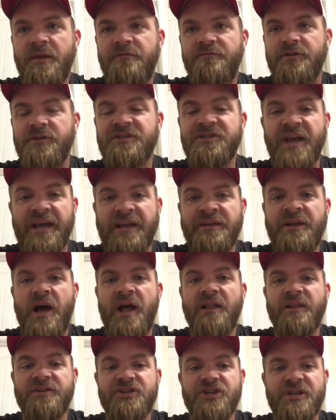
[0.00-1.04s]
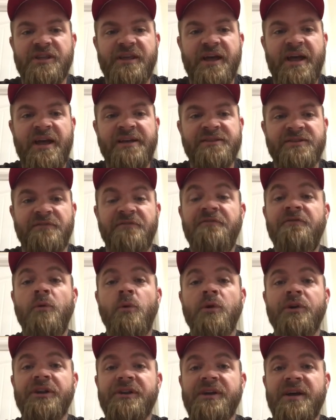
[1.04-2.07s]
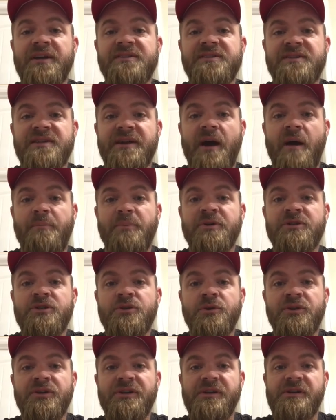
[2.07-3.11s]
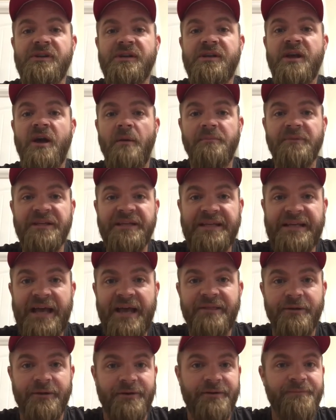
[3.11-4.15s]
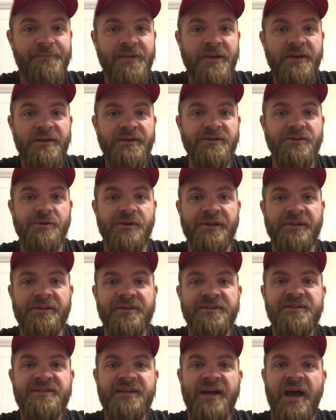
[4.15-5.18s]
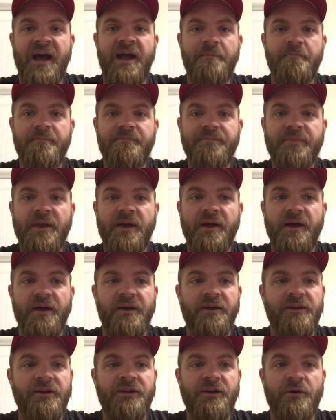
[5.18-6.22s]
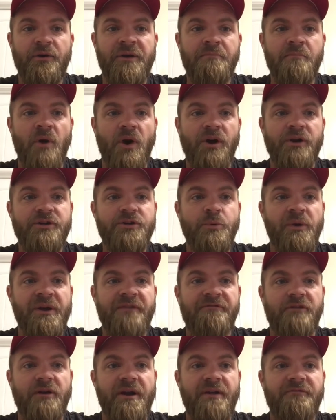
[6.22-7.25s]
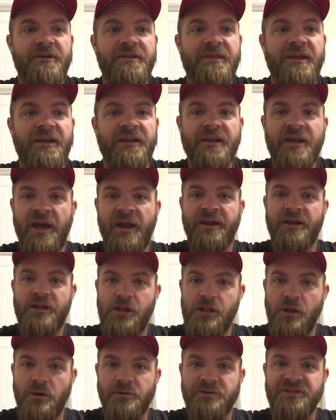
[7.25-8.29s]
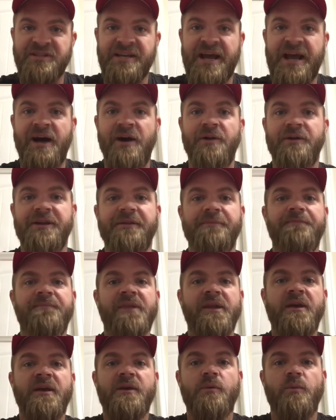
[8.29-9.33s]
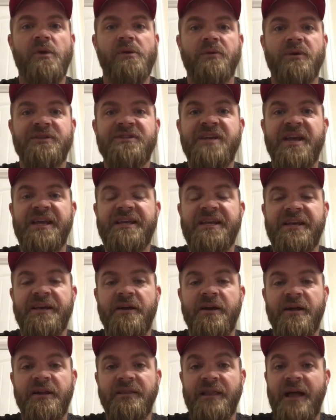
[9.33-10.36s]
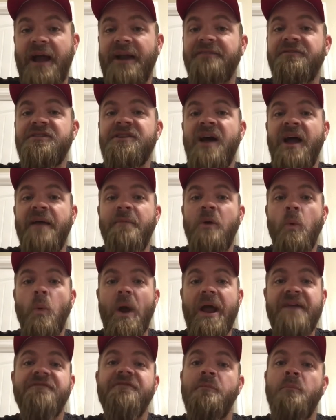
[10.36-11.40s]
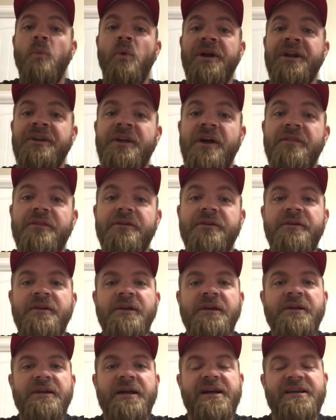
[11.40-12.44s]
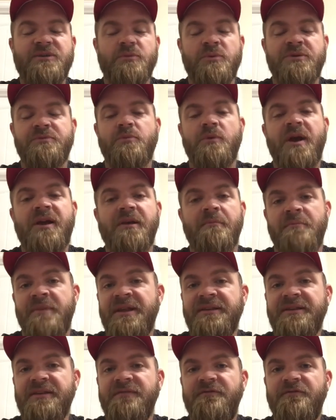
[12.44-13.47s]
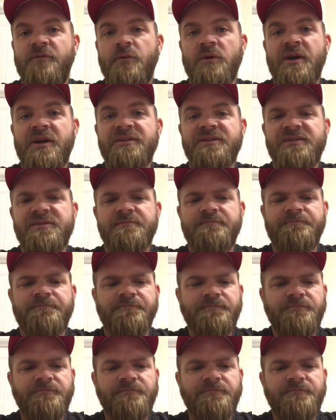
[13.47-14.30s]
for technology that has afforded us the opportunity to come together during this time. Uh, you know, in March, whenever everything kind of closed down and we were taking a lot of time away from one another, as was recommended for us.